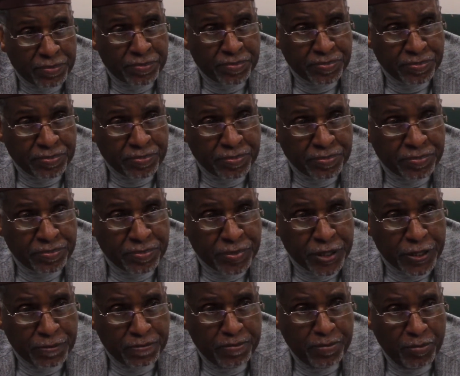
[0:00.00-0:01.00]
And they're all
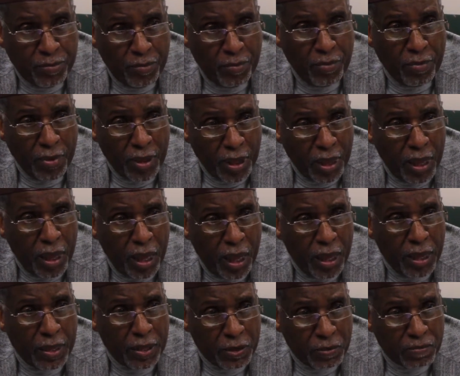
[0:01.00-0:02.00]
stories about
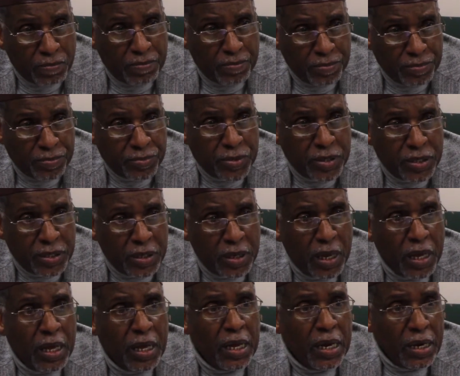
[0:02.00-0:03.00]
things that happened in
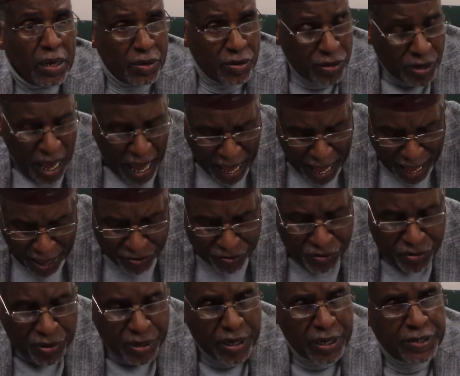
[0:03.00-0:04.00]
my life and when I
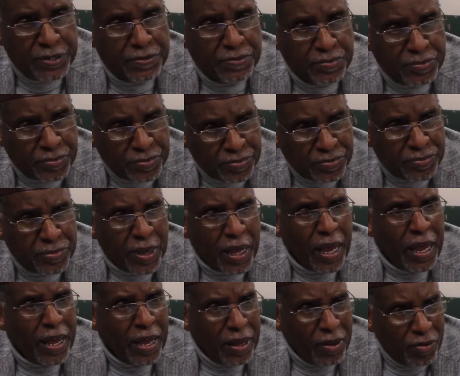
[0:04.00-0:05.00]
went left and I should have
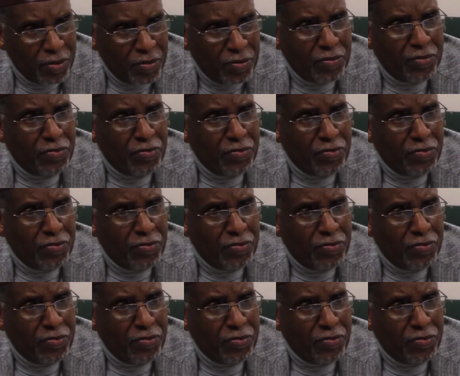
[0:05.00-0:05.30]
gone right.